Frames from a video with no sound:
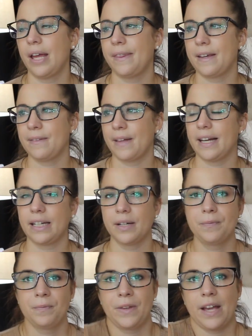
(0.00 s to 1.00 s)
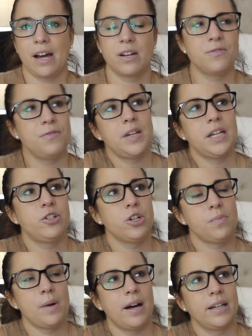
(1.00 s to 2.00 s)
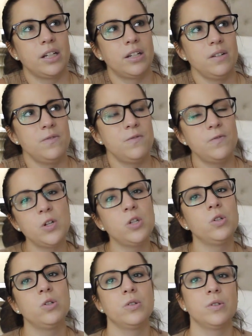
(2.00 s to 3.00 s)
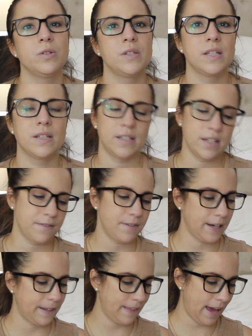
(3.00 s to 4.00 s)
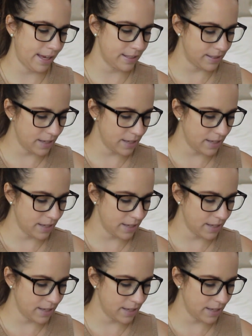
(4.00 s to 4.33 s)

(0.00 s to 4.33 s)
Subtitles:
and then like how to feed your body good foods and stuff like that.